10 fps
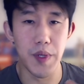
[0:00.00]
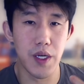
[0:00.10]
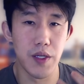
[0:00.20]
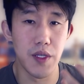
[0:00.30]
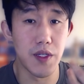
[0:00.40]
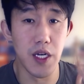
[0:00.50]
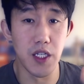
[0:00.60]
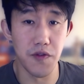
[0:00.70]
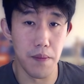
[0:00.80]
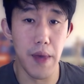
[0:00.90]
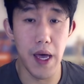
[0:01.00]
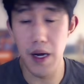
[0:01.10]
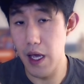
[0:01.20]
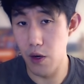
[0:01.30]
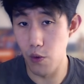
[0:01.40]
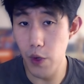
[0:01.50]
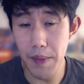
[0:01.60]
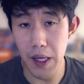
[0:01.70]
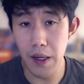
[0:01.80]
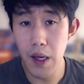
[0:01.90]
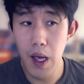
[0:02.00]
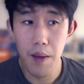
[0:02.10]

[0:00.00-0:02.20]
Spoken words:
because he sells for men and women,